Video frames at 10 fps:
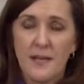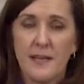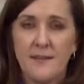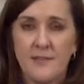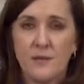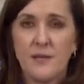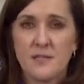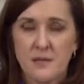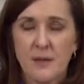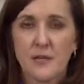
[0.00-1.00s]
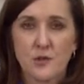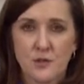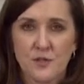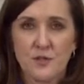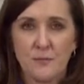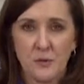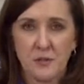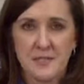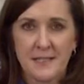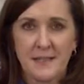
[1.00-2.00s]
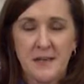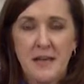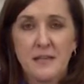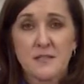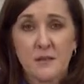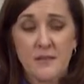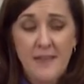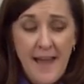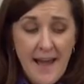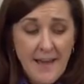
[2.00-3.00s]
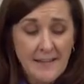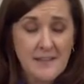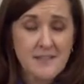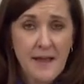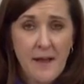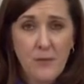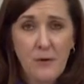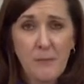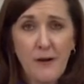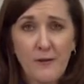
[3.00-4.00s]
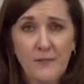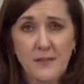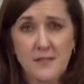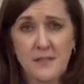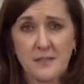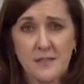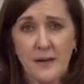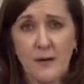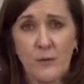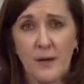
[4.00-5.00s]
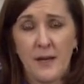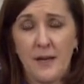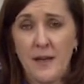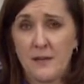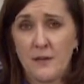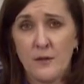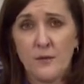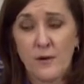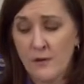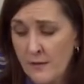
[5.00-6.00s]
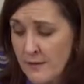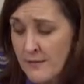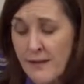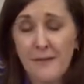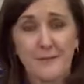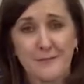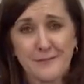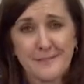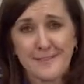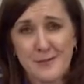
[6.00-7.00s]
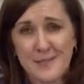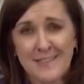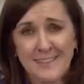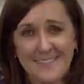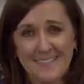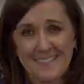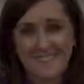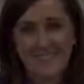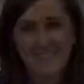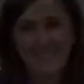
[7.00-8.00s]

if you need some extra stability. So that is our perfect stick tearaway, and you are going to love using it.